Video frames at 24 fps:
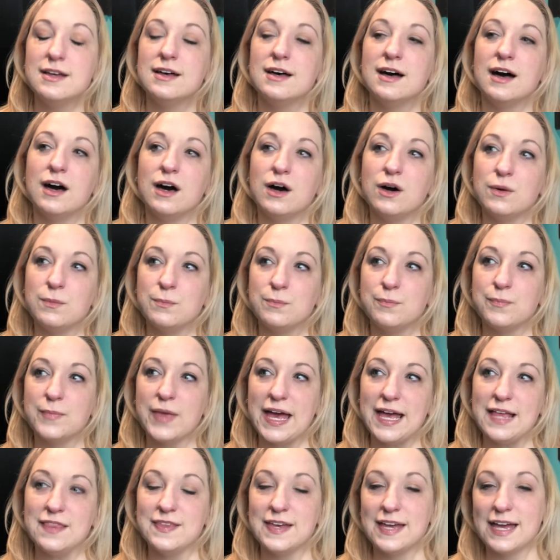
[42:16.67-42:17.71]
Um,
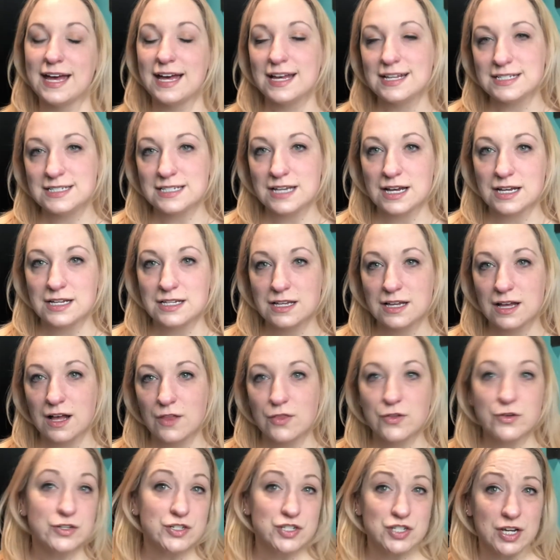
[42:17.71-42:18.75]
and they had uh,
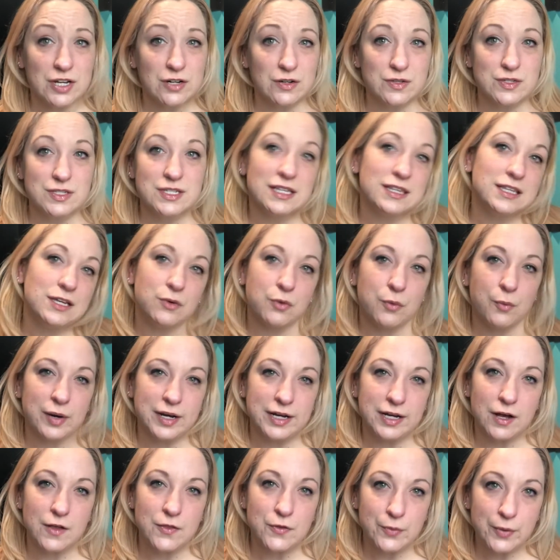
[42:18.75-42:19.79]
other channels that they were
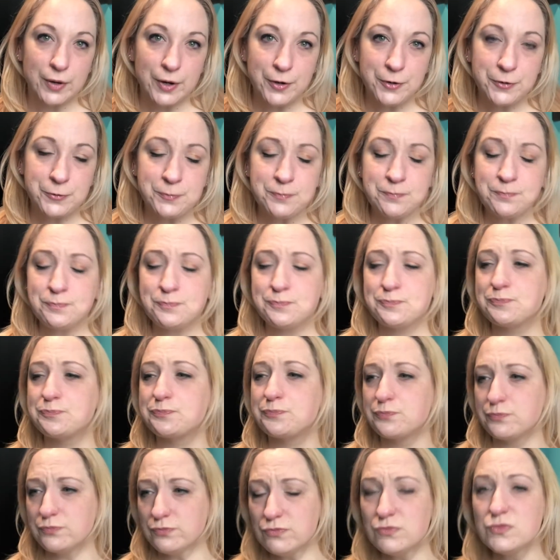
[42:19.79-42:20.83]
running on their own.
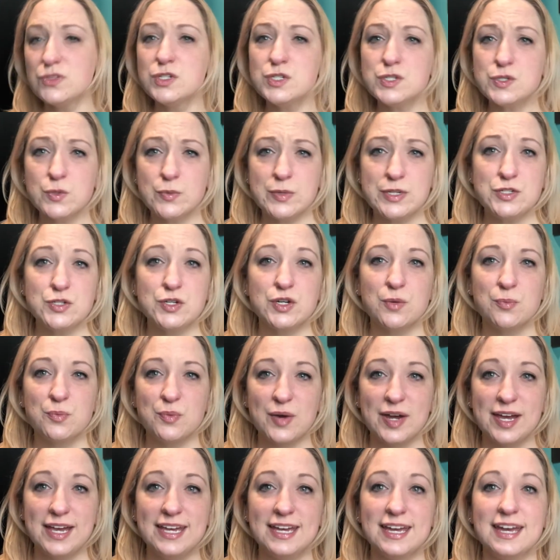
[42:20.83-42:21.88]
So we took a
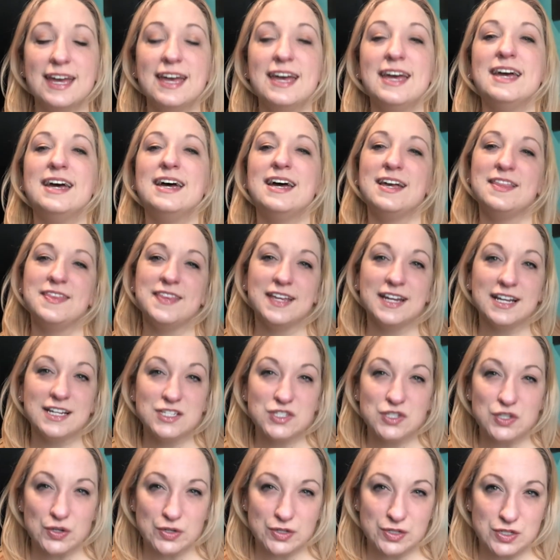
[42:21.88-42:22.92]
break, and then I
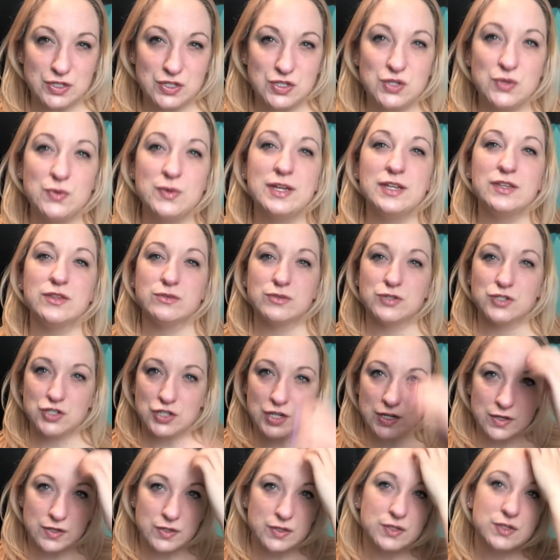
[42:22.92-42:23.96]
started doing those
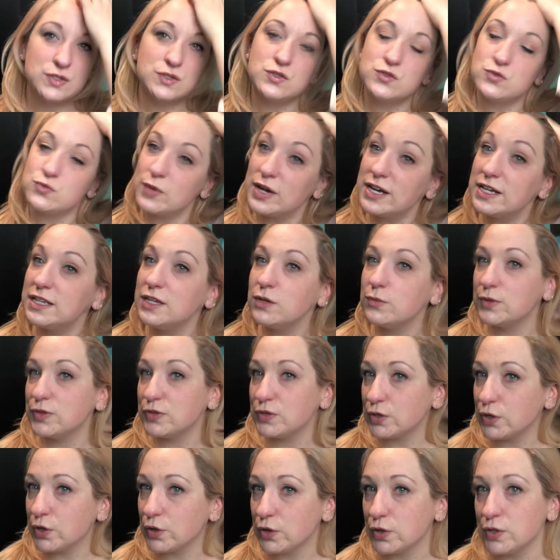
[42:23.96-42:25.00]
channels directly with the
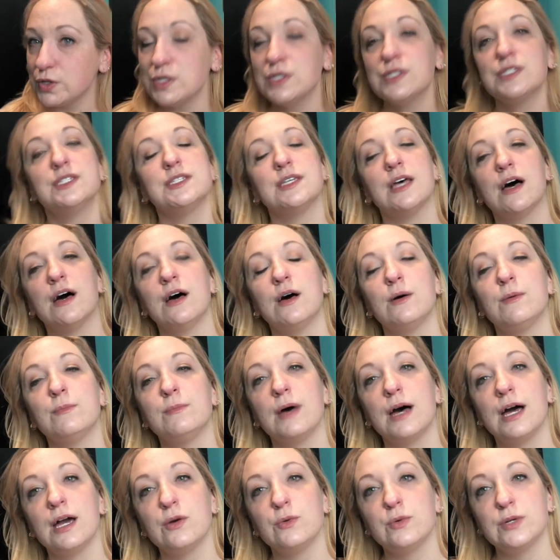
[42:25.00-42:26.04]
girls. Um,
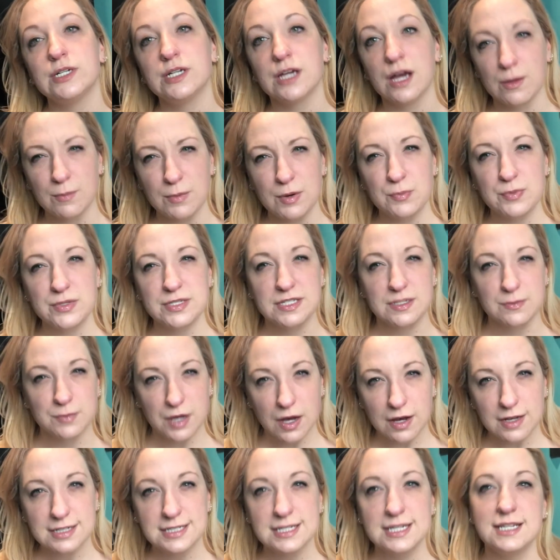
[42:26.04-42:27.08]
I would come up with some
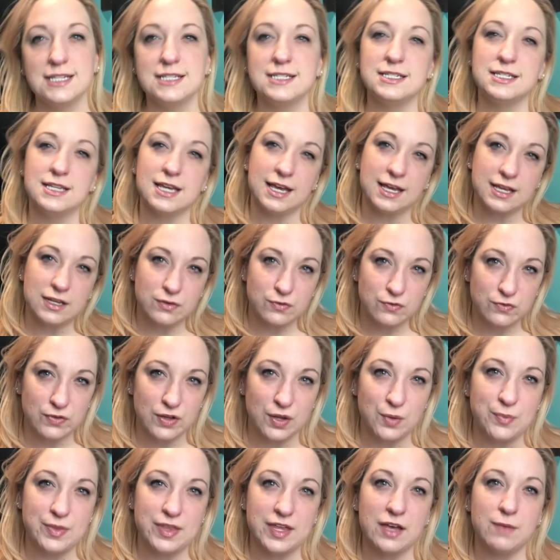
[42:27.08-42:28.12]
content and
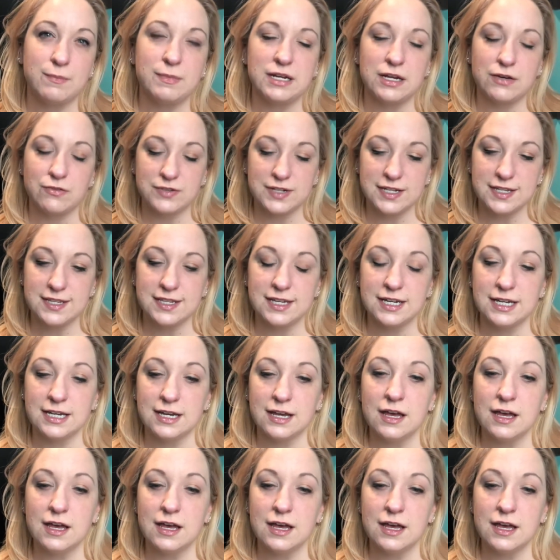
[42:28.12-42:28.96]
film them and everything,